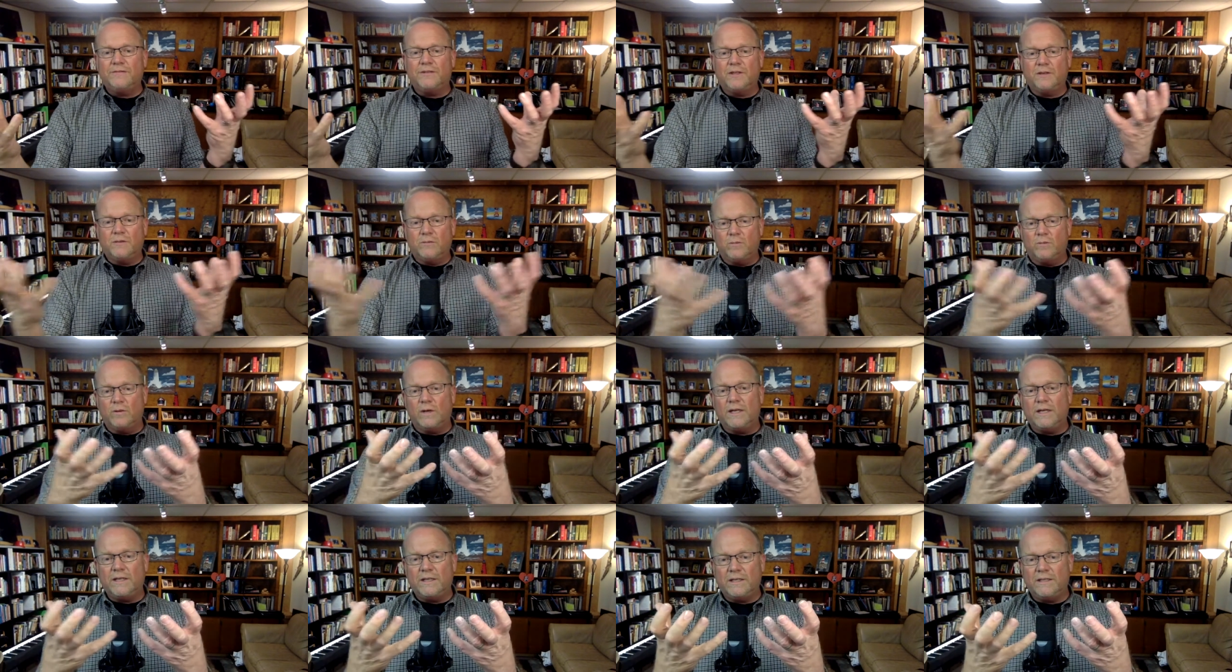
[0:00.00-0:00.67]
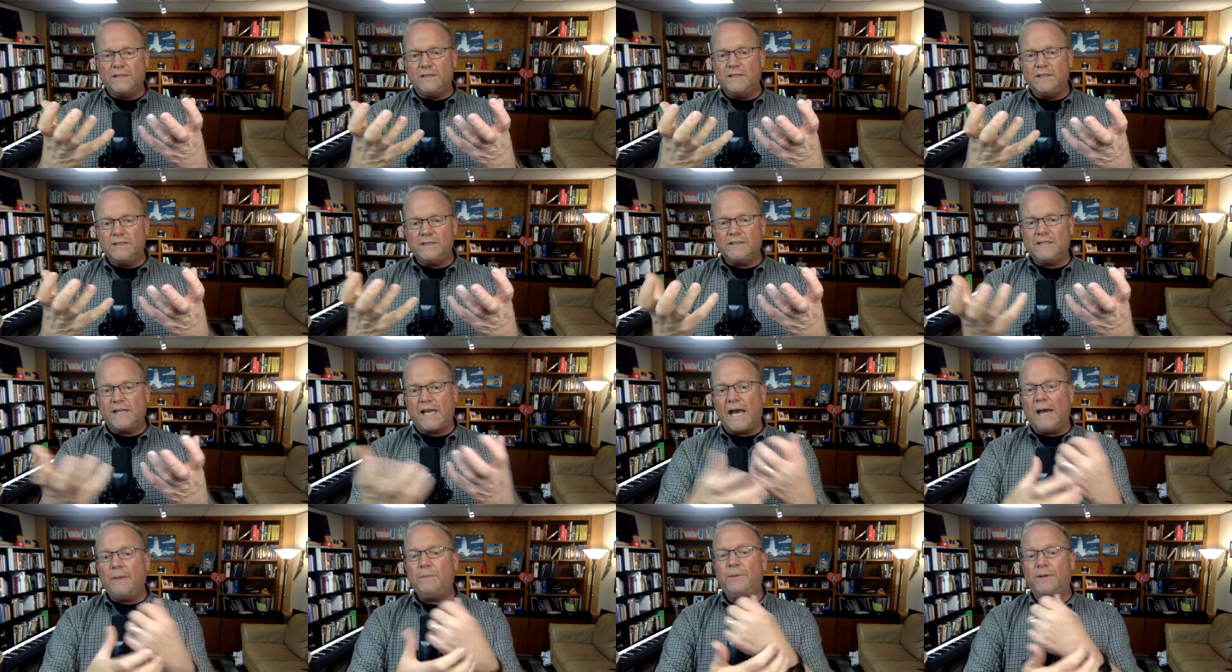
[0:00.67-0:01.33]
that what is
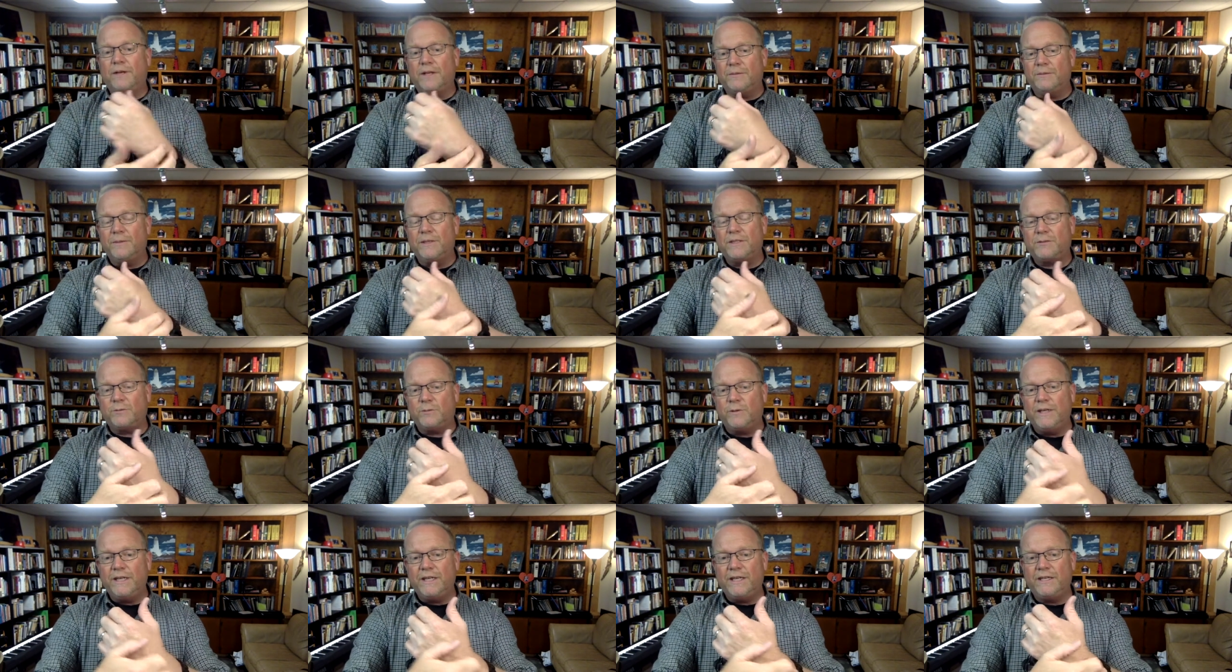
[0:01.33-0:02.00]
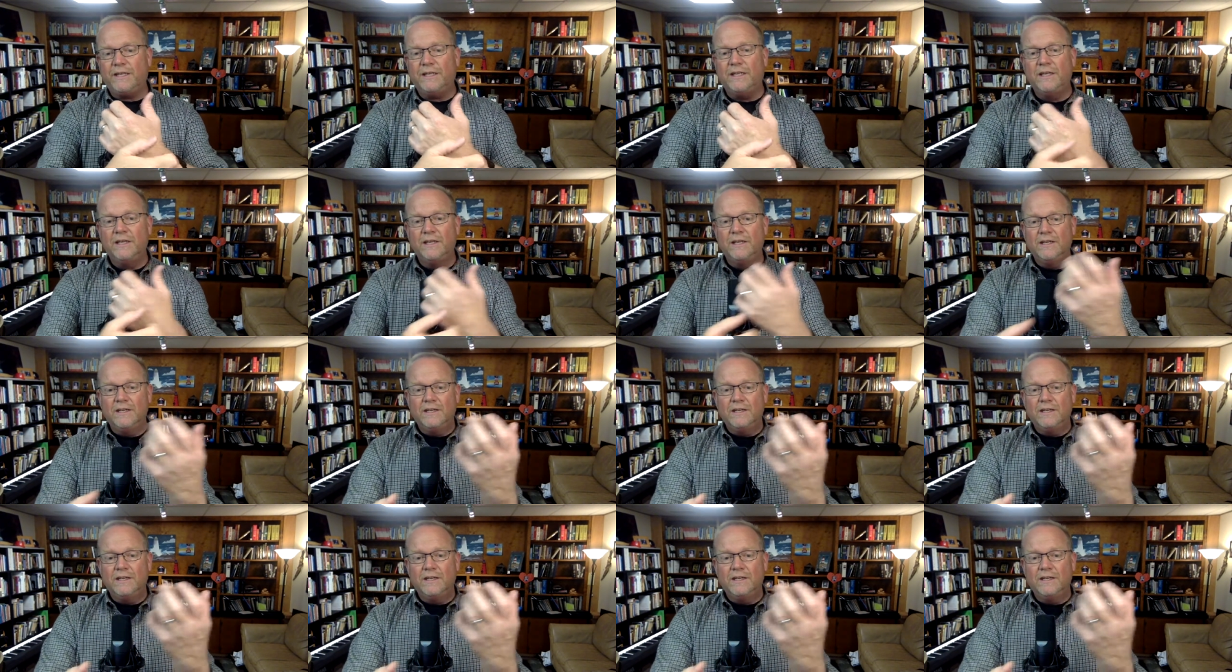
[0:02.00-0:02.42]
happening between